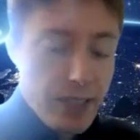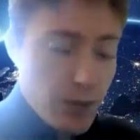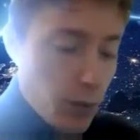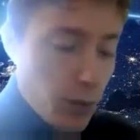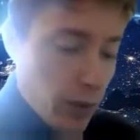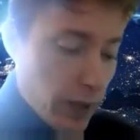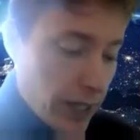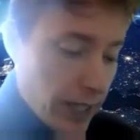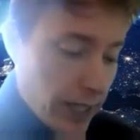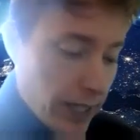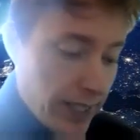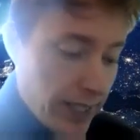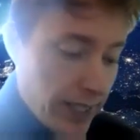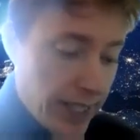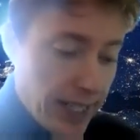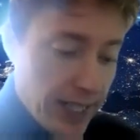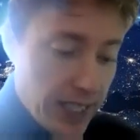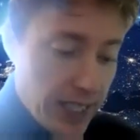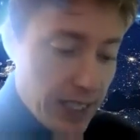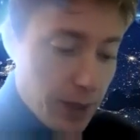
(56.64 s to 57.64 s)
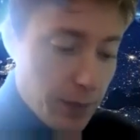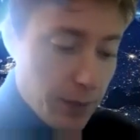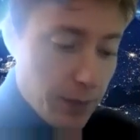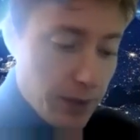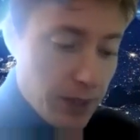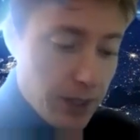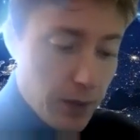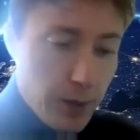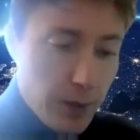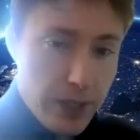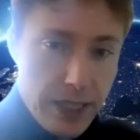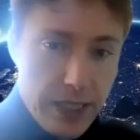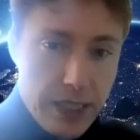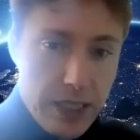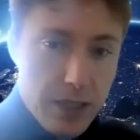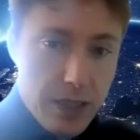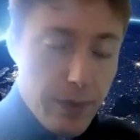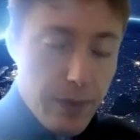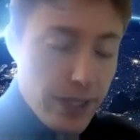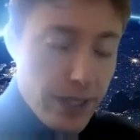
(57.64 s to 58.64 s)
is when I need to hear something that someone
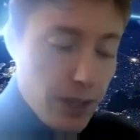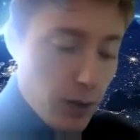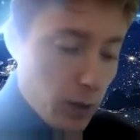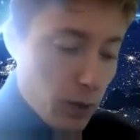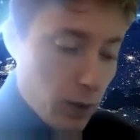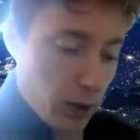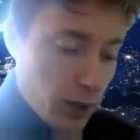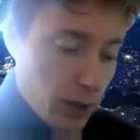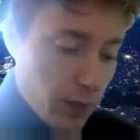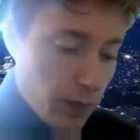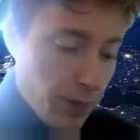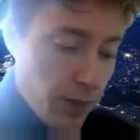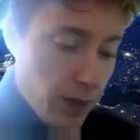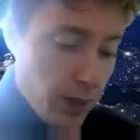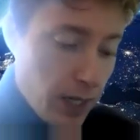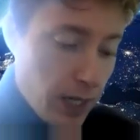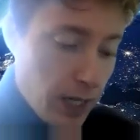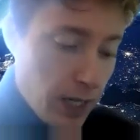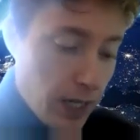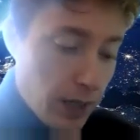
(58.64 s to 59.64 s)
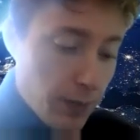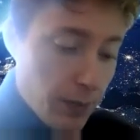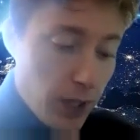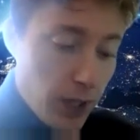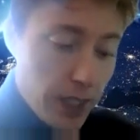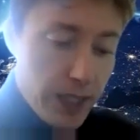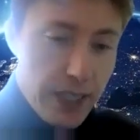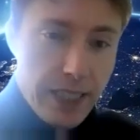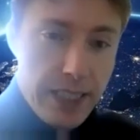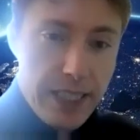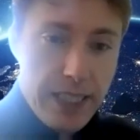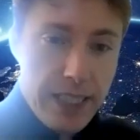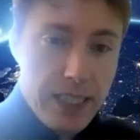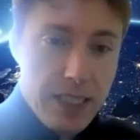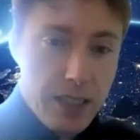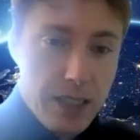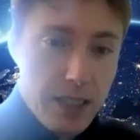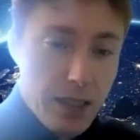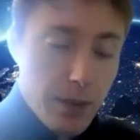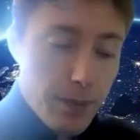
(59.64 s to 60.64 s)
said to me, or I'm not
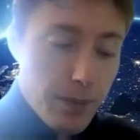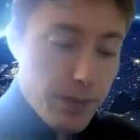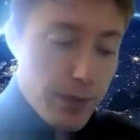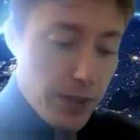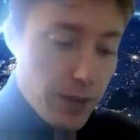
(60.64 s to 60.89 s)
understanding some